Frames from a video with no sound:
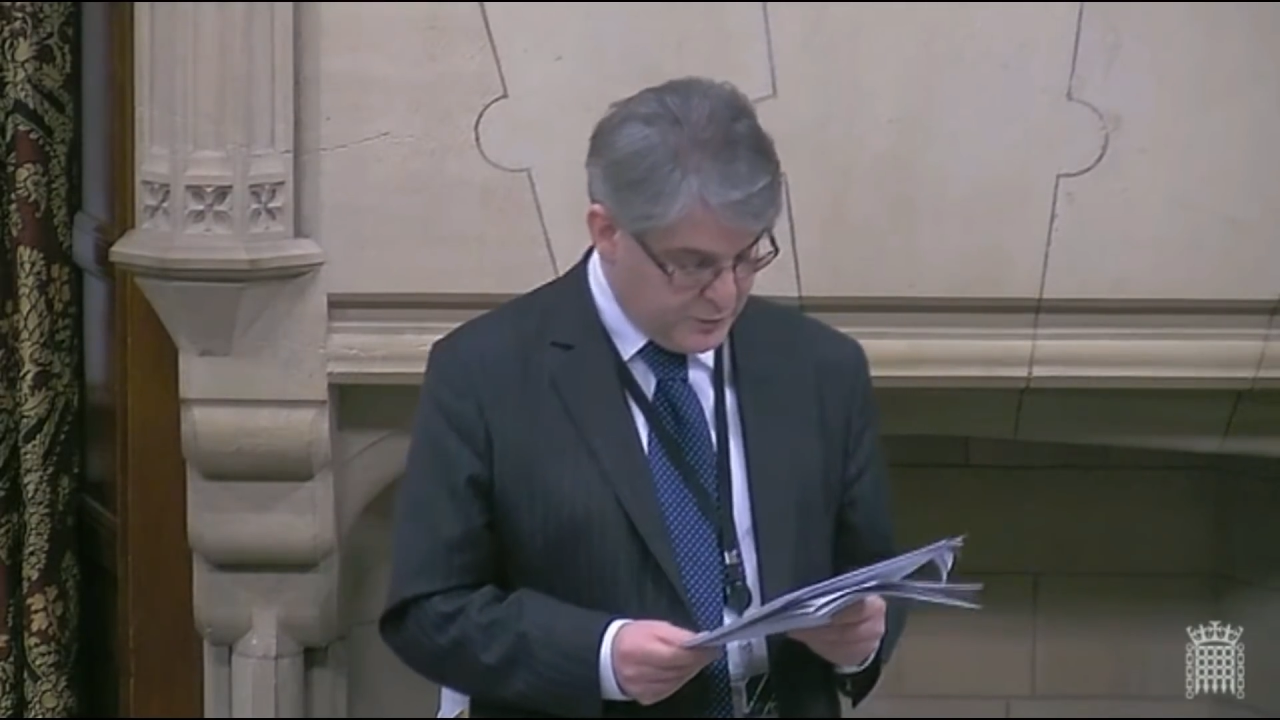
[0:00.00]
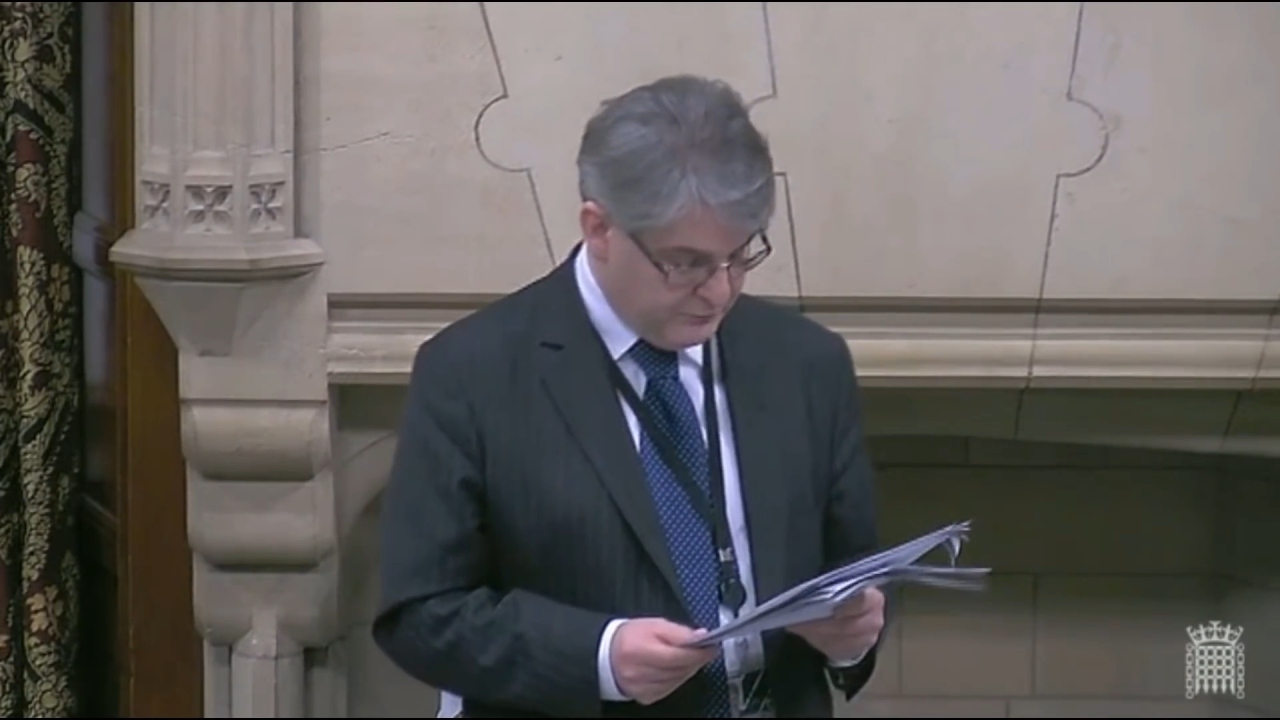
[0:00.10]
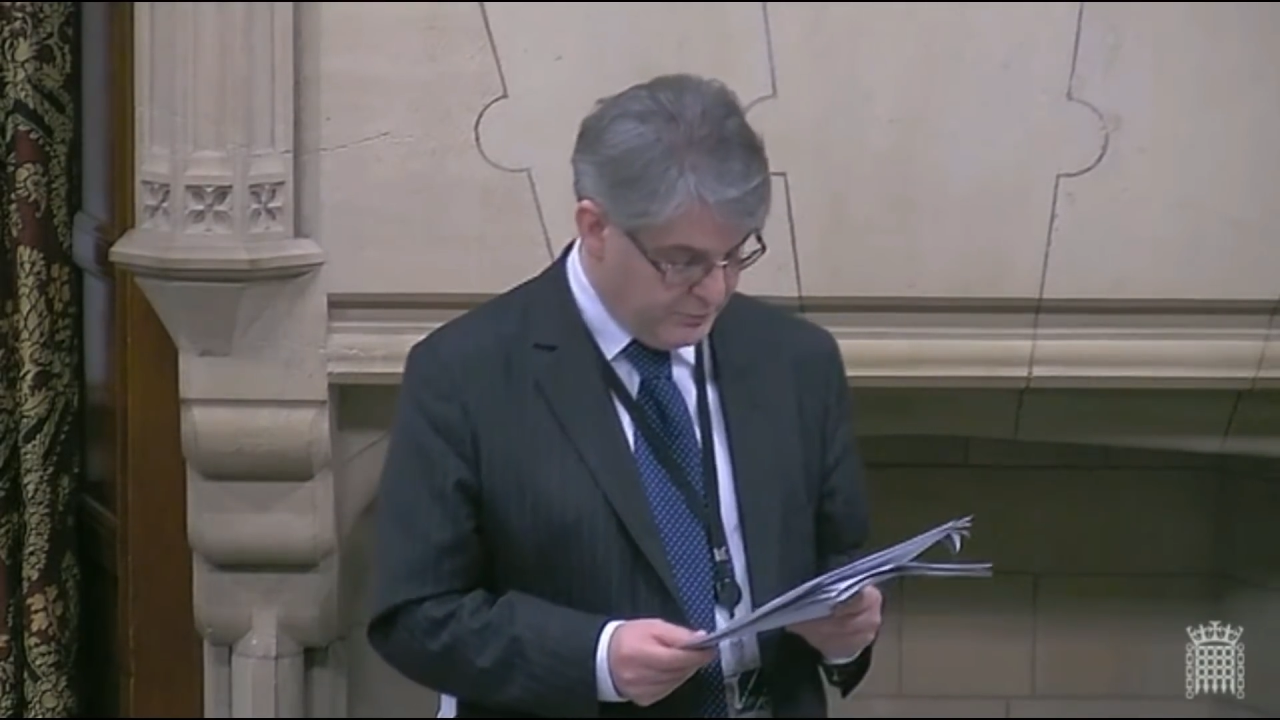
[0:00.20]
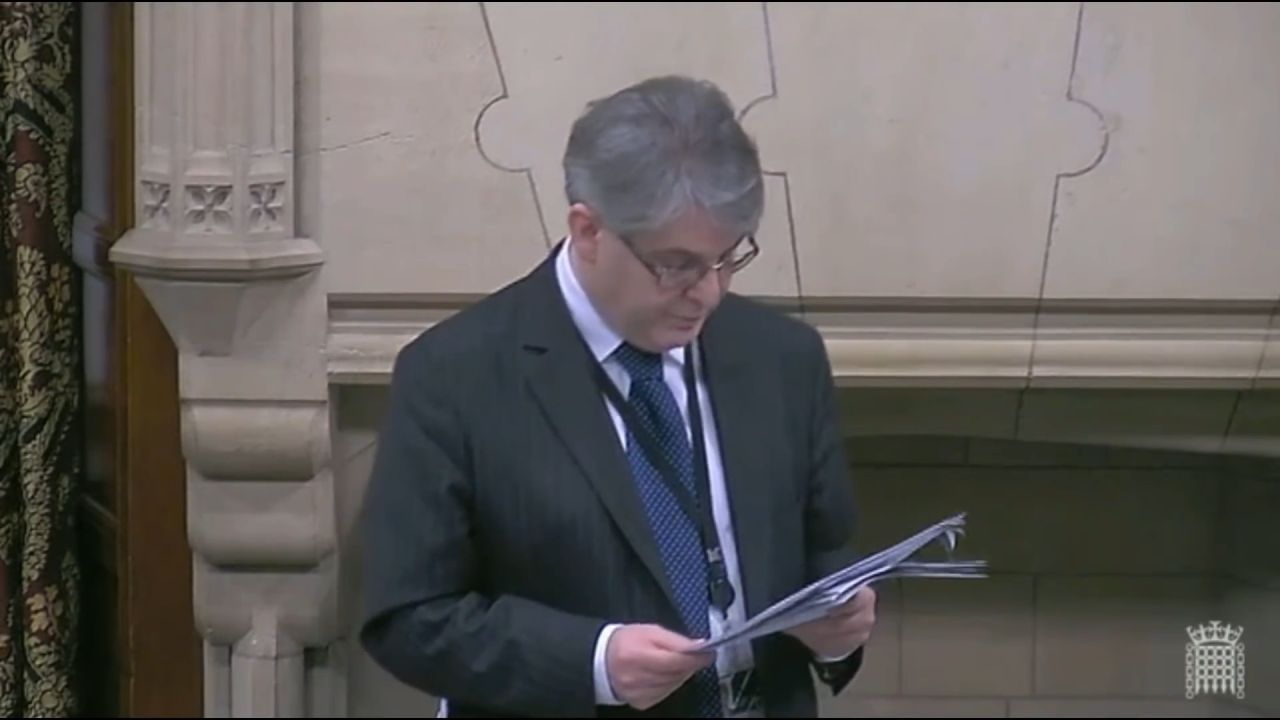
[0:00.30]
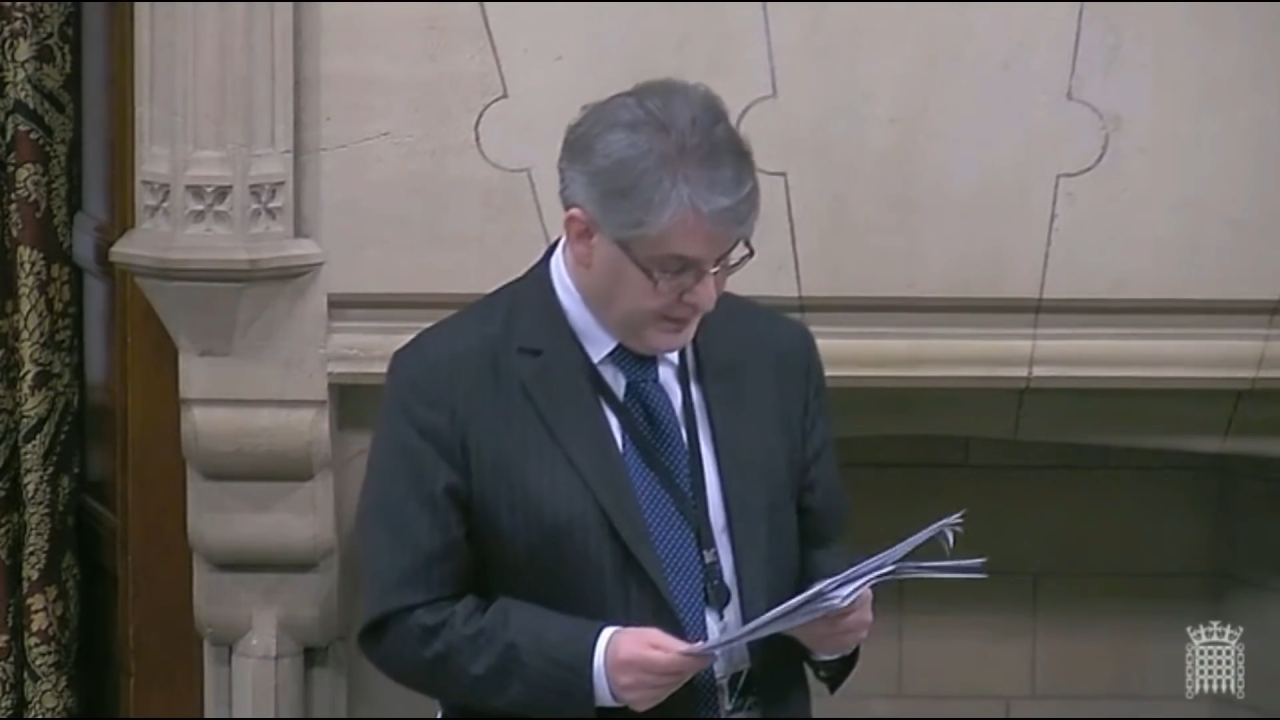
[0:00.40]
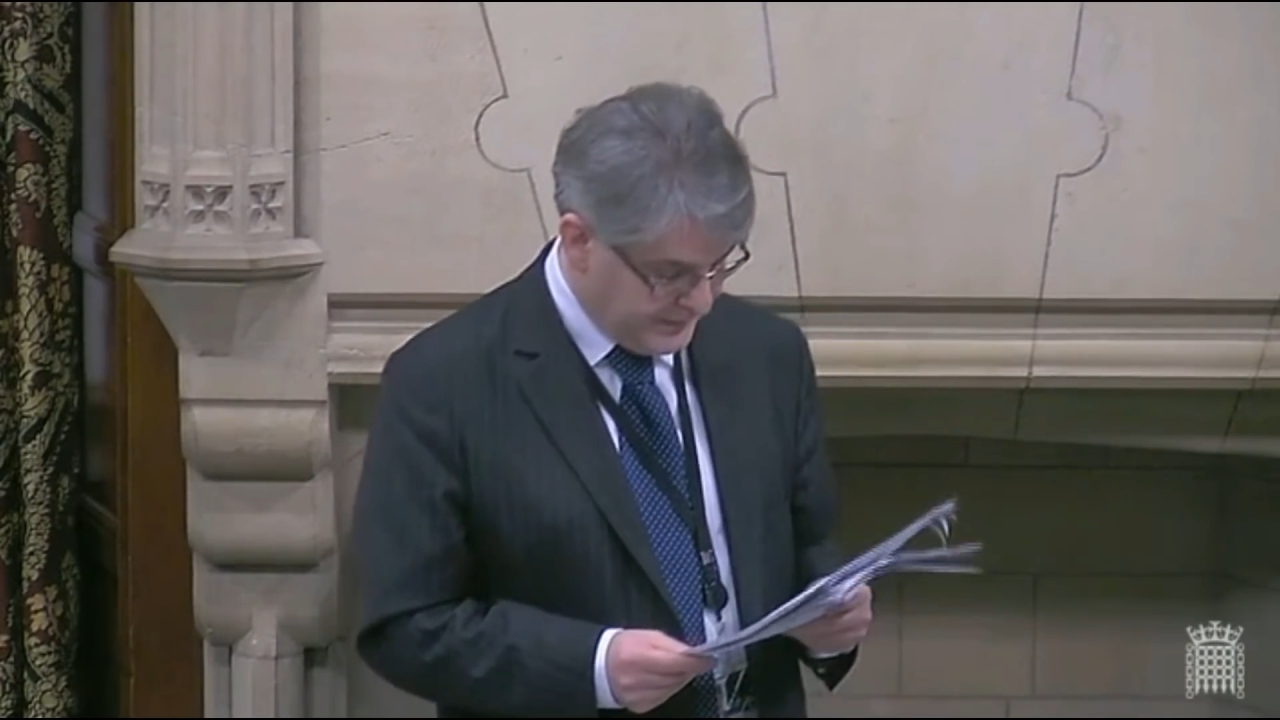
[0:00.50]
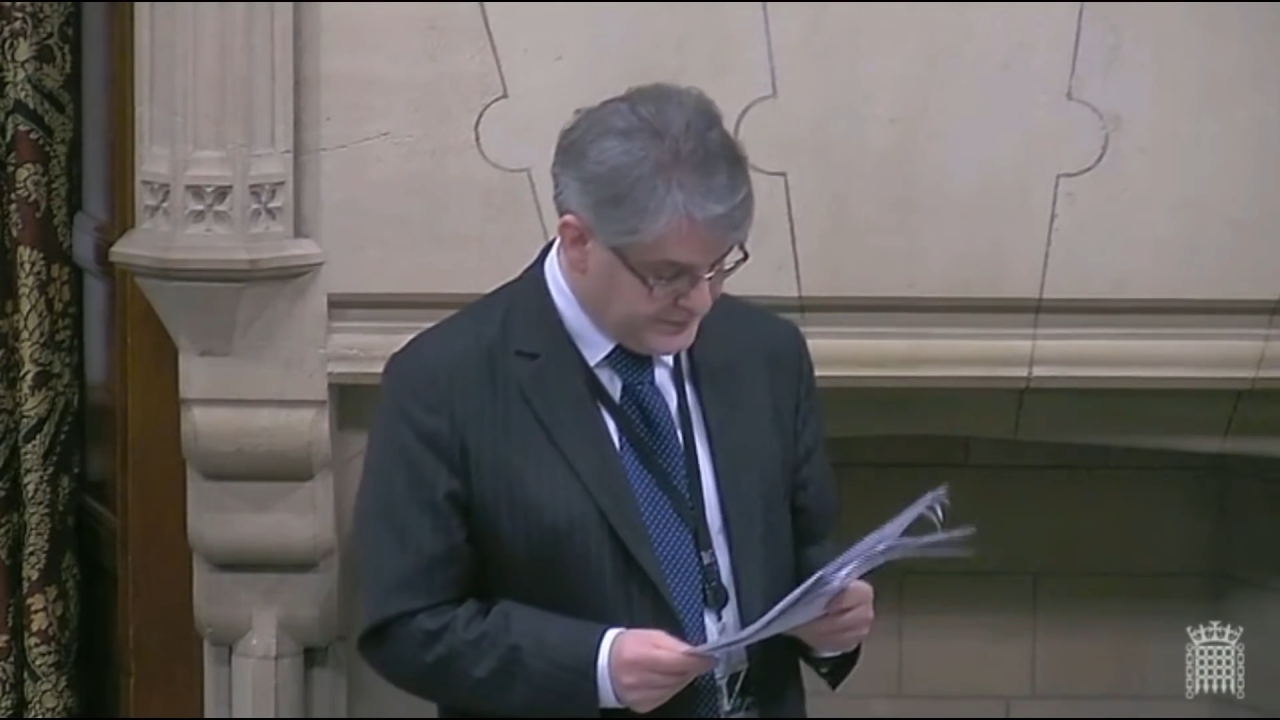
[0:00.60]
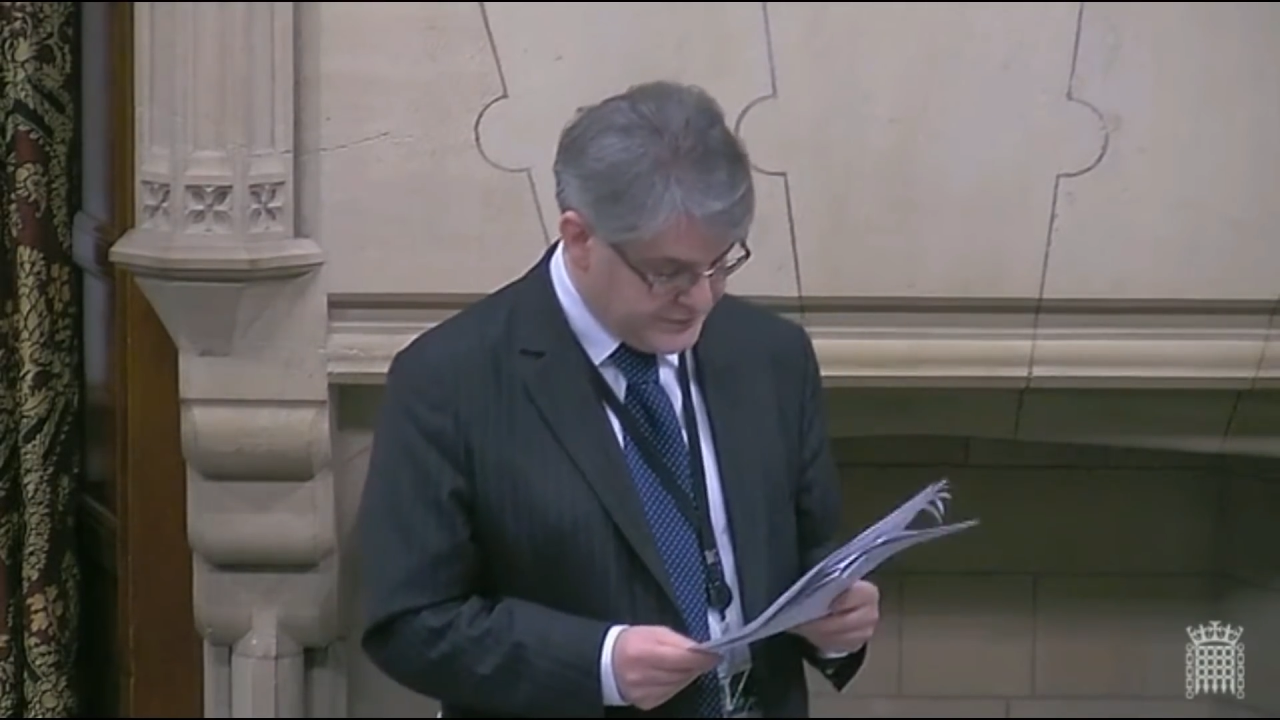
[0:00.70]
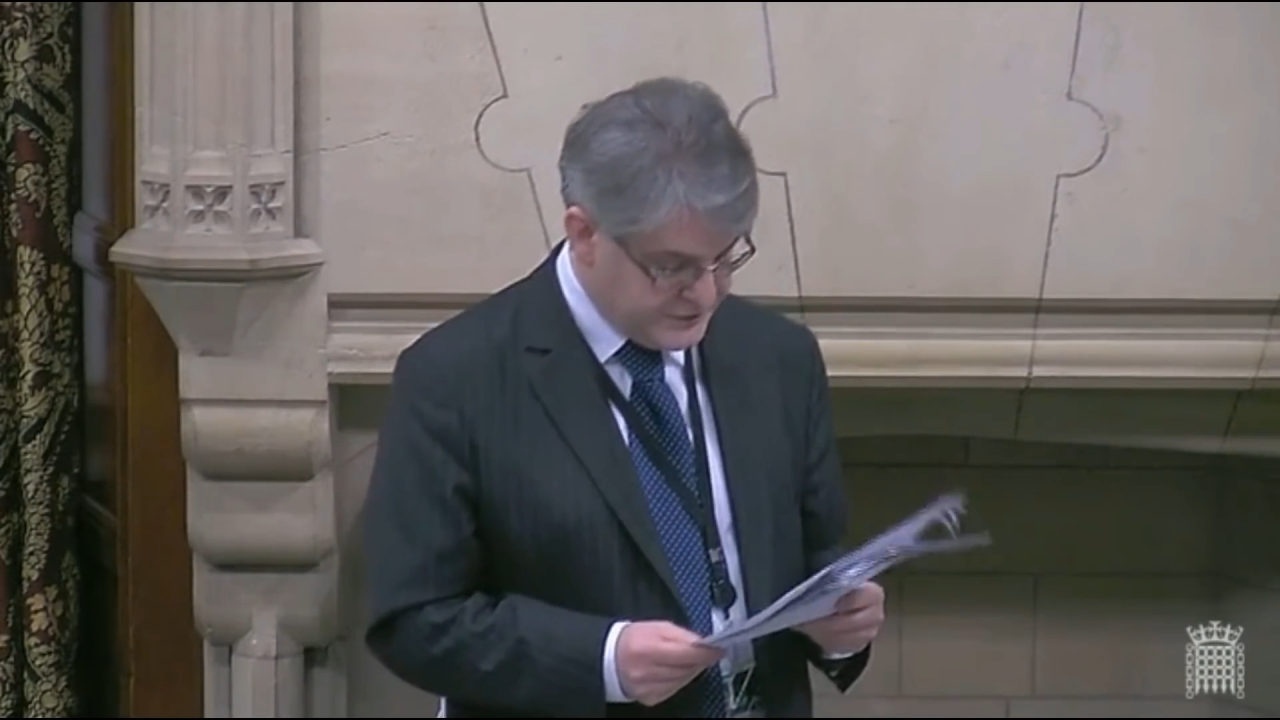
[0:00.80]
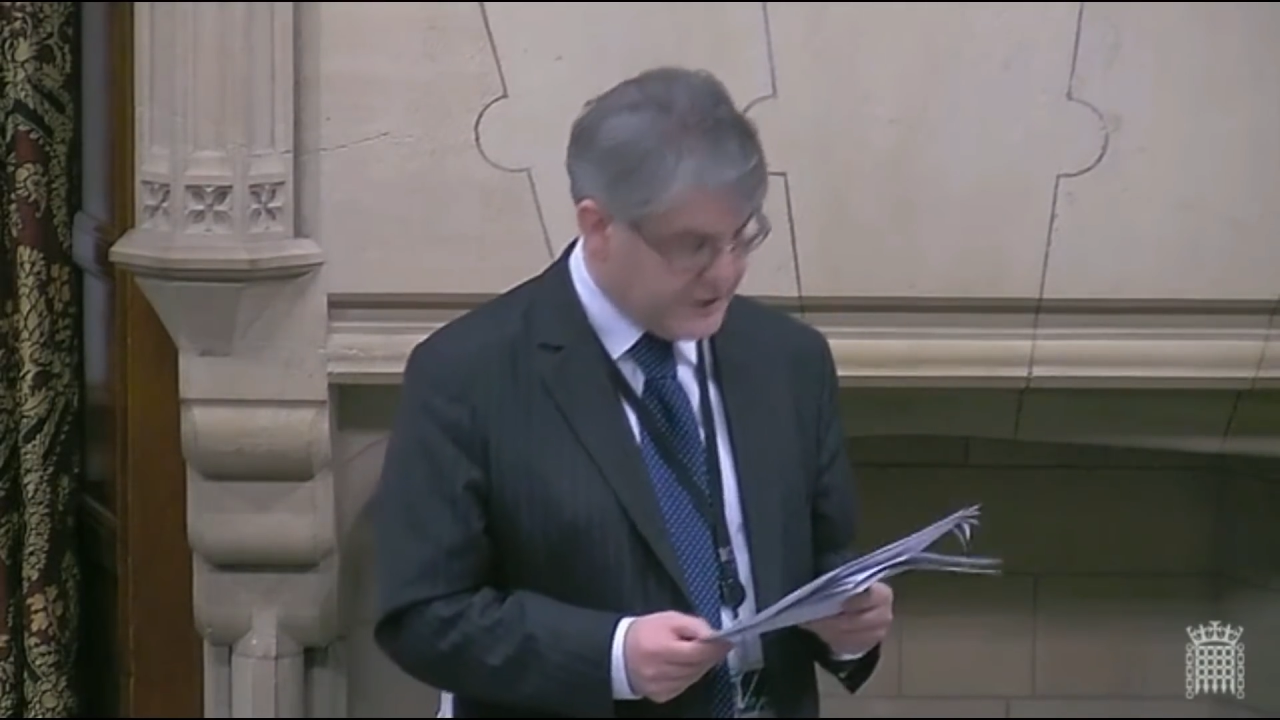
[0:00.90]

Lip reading: current plans to